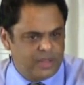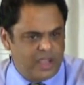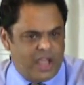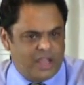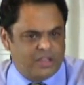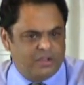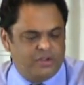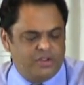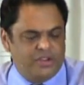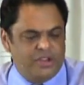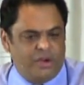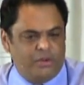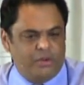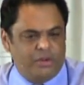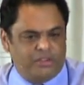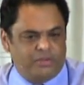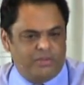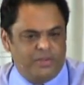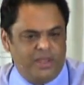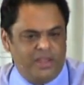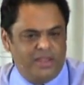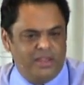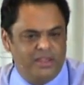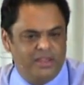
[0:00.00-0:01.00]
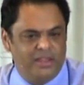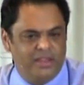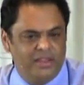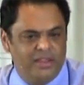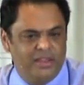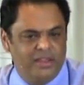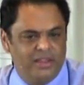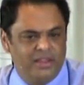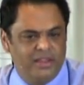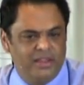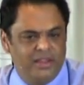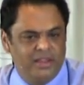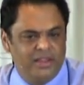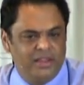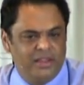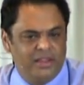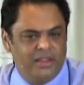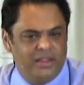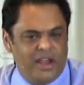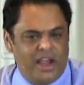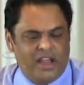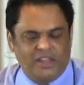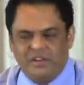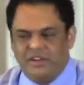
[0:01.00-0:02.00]
Are you here with me?
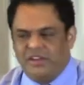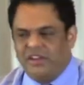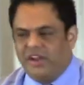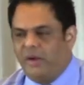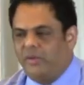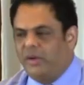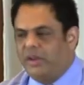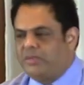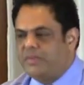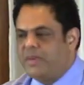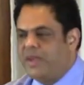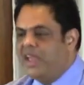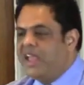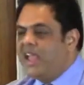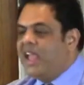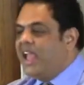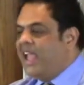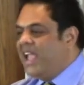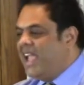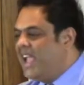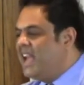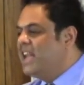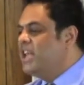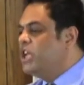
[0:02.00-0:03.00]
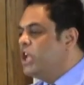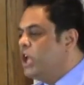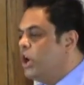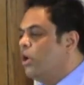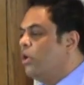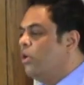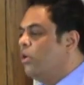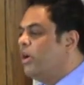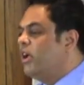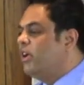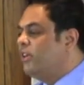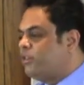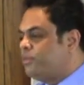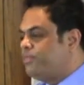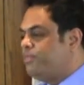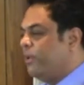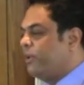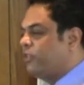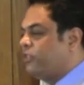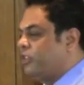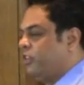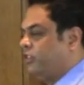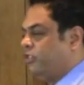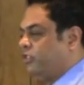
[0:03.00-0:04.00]
Are you here with me? He knew his
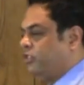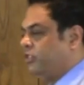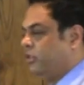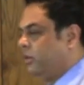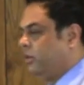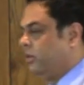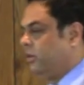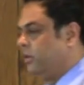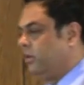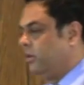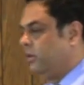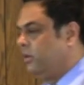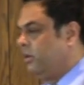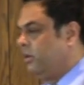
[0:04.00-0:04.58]
position.